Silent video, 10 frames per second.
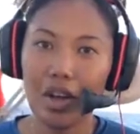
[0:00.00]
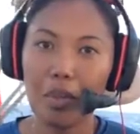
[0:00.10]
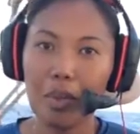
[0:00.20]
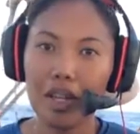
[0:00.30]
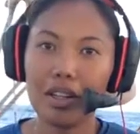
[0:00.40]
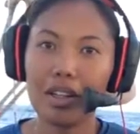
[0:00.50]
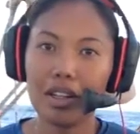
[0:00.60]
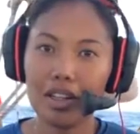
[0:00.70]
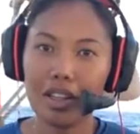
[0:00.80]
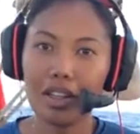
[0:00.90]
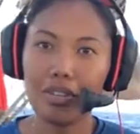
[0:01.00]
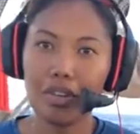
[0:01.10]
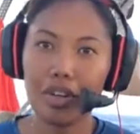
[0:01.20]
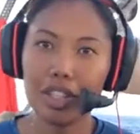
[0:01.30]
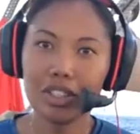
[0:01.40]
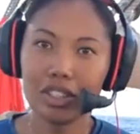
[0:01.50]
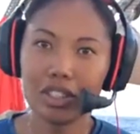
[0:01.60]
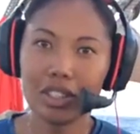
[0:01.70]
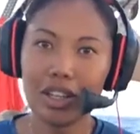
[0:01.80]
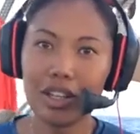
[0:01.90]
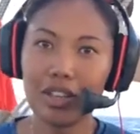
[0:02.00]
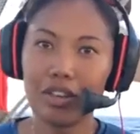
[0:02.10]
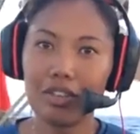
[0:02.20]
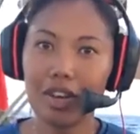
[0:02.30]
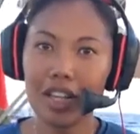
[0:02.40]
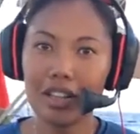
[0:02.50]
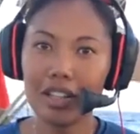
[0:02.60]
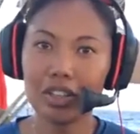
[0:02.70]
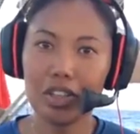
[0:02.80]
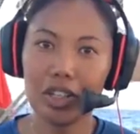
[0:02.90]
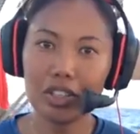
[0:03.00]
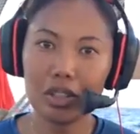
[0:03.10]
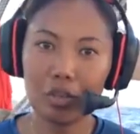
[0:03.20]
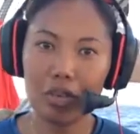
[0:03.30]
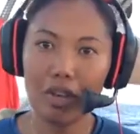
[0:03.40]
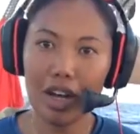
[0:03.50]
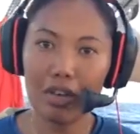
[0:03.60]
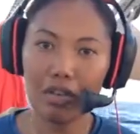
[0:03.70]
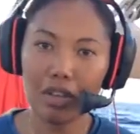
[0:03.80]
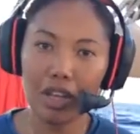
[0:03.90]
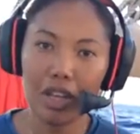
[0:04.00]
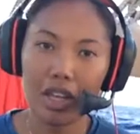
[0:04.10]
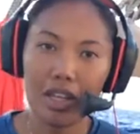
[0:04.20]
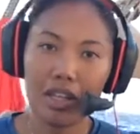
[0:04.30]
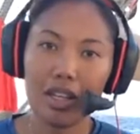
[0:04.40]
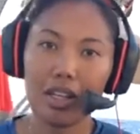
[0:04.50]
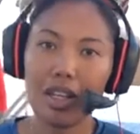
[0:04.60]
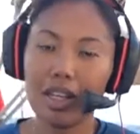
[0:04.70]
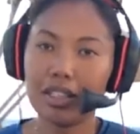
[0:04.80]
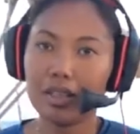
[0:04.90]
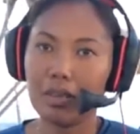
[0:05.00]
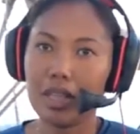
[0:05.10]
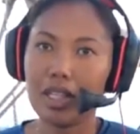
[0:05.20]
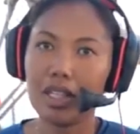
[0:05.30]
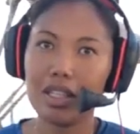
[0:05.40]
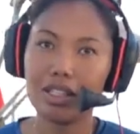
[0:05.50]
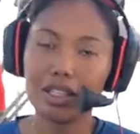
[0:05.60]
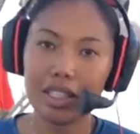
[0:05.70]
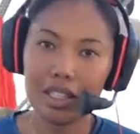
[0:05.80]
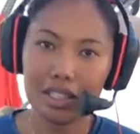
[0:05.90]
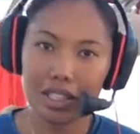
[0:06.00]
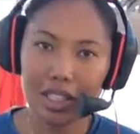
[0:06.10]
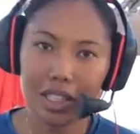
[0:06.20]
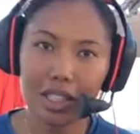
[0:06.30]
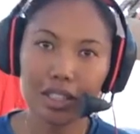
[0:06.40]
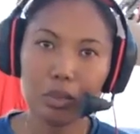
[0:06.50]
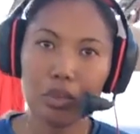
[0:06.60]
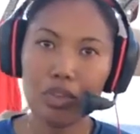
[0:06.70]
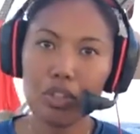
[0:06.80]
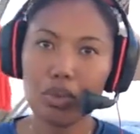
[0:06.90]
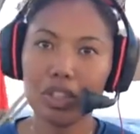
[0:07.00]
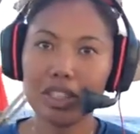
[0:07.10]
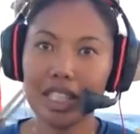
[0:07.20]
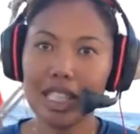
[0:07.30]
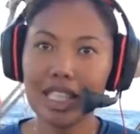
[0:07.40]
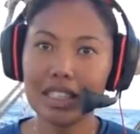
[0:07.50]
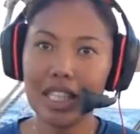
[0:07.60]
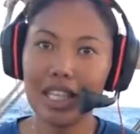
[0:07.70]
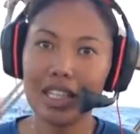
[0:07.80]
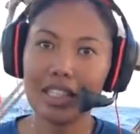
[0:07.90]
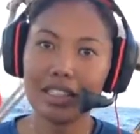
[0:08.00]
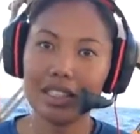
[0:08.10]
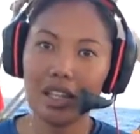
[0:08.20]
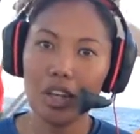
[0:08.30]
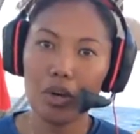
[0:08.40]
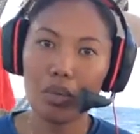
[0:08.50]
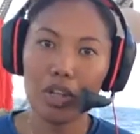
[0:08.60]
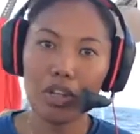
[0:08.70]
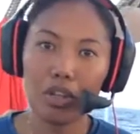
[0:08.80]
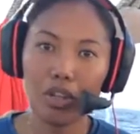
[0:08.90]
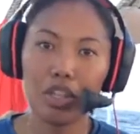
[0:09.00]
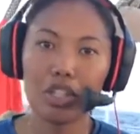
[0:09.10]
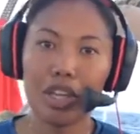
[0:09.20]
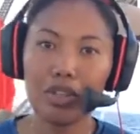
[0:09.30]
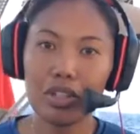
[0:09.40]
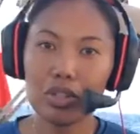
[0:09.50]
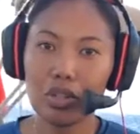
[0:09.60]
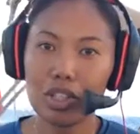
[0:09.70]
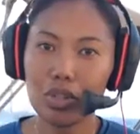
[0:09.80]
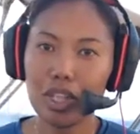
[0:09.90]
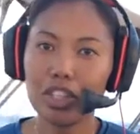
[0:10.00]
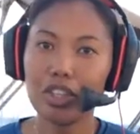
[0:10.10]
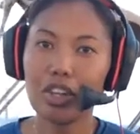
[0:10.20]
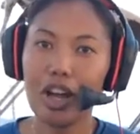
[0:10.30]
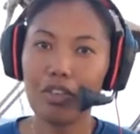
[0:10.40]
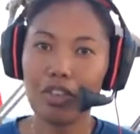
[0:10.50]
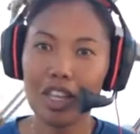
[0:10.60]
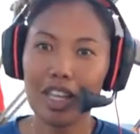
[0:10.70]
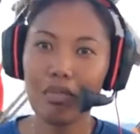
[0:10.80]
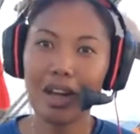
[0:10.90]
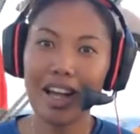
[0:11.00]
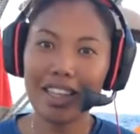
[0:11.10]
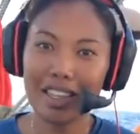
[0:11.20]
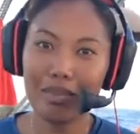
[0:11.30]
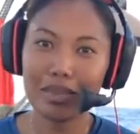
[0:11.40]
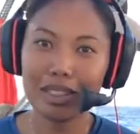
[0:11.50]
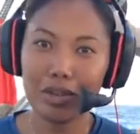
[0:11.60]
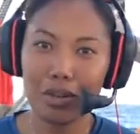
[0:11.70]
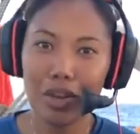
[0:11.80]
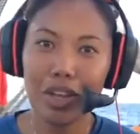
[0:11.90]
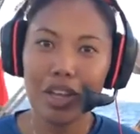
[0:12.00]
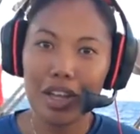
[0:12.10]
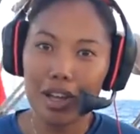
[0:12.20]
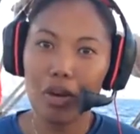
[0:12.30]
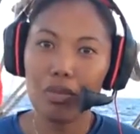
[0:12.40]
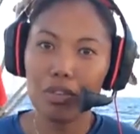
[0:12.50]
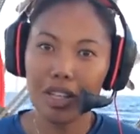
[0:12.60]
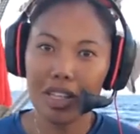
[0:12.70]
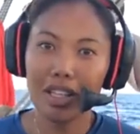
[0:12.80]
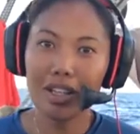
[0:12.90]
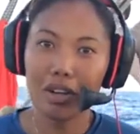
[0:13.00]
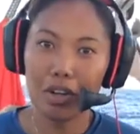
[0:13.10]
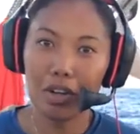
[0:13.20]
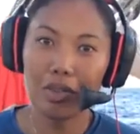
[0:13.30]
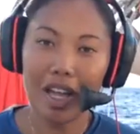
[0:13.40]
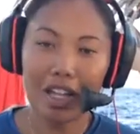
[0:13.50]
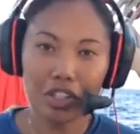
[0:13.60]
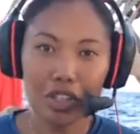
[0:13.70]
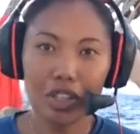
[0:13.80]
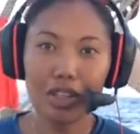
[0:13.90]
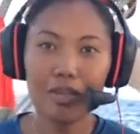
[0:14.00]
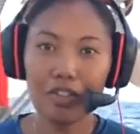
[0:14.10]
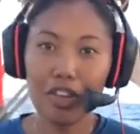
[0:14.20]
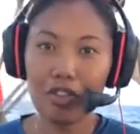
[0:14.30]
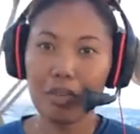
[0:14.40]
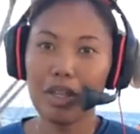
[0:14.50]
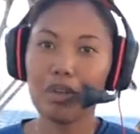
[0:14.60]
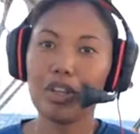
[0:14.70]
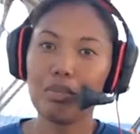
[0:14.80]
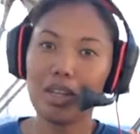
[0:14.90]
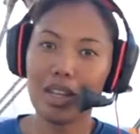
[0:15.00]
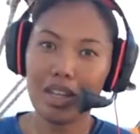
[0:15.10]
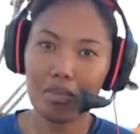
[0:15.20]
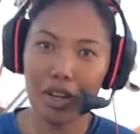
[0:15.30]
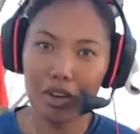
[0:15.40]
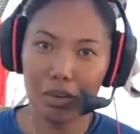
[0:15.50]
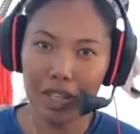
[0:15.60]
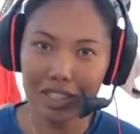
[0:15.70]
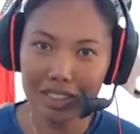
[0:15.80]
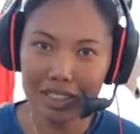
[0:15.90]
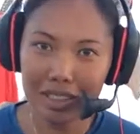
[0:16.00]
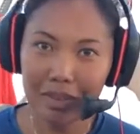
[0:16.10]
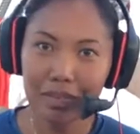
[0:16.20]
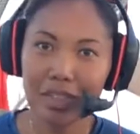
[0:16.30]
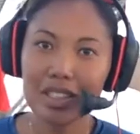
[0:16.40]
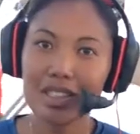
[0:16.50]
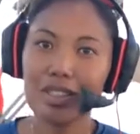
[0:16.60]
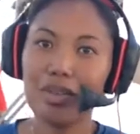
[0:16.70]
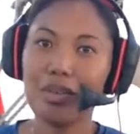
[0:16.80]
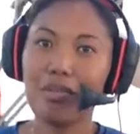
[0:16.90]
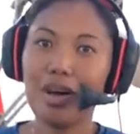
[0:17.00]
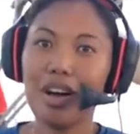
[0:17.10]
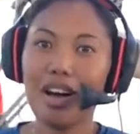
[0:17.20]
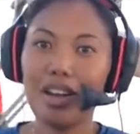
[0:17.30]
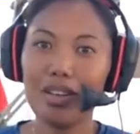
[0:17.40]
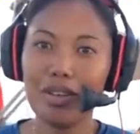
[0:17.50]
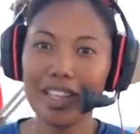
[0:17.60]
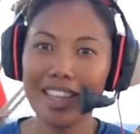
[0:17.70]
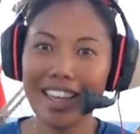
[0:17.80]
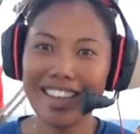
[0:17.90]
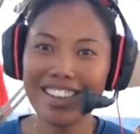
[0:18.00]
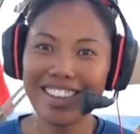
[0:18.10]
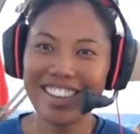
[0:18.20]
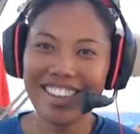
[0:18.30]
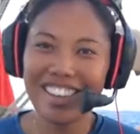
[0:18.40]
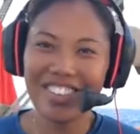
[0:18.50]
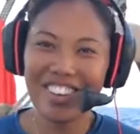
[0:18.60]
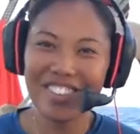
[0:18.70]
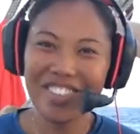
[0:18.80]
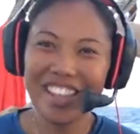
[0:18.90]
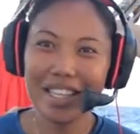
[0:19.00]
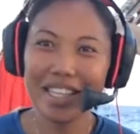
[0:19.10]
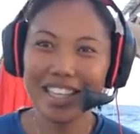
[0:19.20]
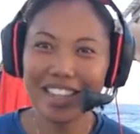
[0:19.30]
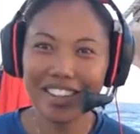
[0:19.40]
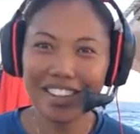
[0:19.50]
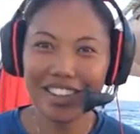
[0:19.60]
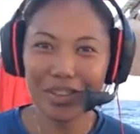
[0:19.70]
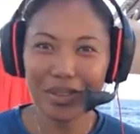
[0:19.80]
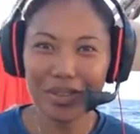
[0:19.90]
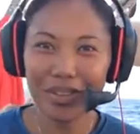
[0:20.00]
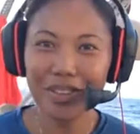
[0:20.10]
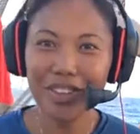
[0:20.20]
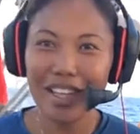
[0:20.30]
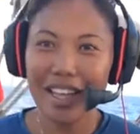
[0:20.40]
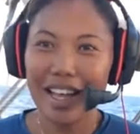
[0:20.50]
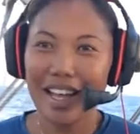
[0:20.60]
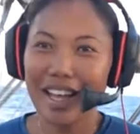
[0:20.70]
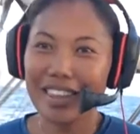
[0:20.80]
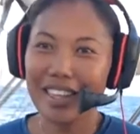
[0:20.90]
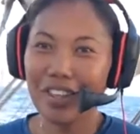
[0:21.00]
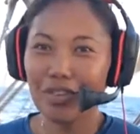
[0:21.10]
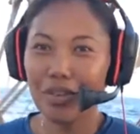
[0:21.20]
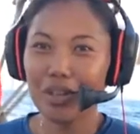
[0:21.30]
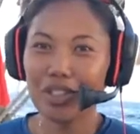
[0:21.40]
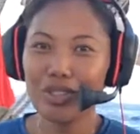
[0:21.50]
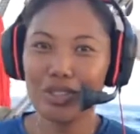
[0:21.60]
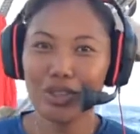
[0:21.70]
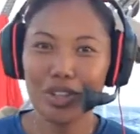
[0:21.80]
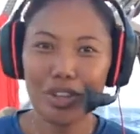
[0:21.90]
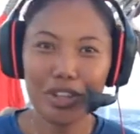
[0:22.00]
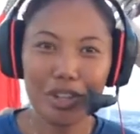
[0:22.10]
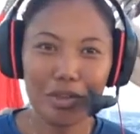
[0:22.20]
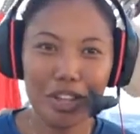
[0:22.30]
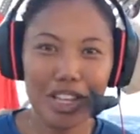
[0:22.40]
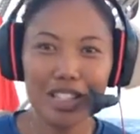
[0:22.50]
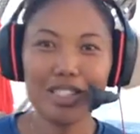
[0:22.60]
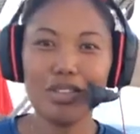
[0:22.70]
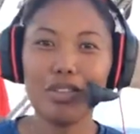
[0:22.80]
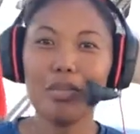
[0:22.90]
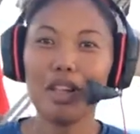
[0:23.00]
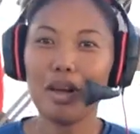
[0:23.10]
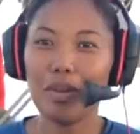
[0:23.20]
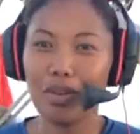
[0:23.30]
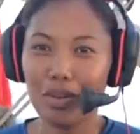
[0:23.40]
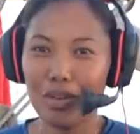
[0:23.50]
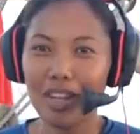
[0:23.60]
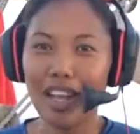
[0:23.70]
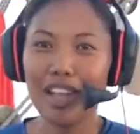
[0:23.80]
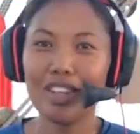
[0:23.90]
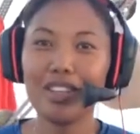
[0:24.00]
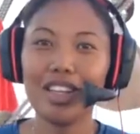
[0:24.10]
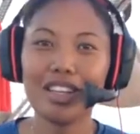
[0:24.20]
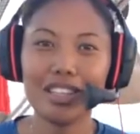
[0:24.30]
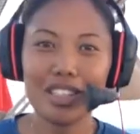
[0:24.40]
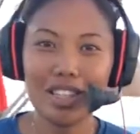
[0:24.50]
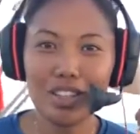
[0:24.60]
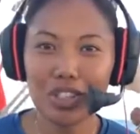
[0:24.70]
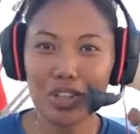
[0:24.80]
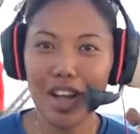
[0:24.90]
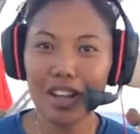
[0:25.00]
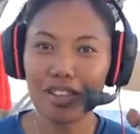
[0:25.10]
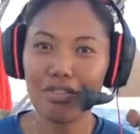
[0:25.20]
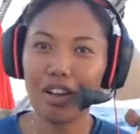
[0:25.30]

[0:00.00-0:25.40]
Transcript: But luckily for us, uh, they're finally starting to move out. The SPCZ is moving towards the east, and these regular southeasterly trades are now filling in behind them. So, hopefully, or actually, favorably, we're going to be getting better winds. So mahalo again from uh, Hikianalia crew. Uh, thank you for what you do in your community to Malama Honua, and you can continue to track and